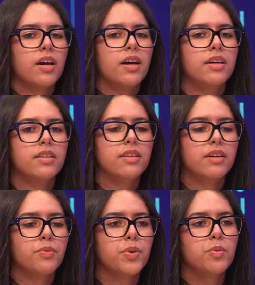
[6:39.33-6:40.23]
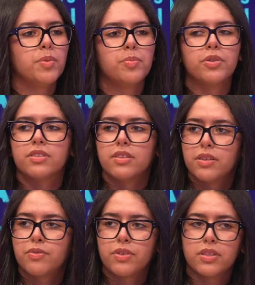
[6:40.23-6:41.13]
and we would be put in
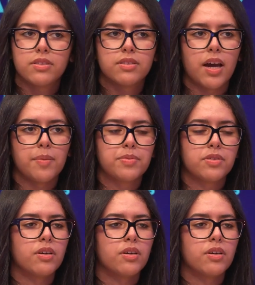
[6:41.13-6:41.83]
different types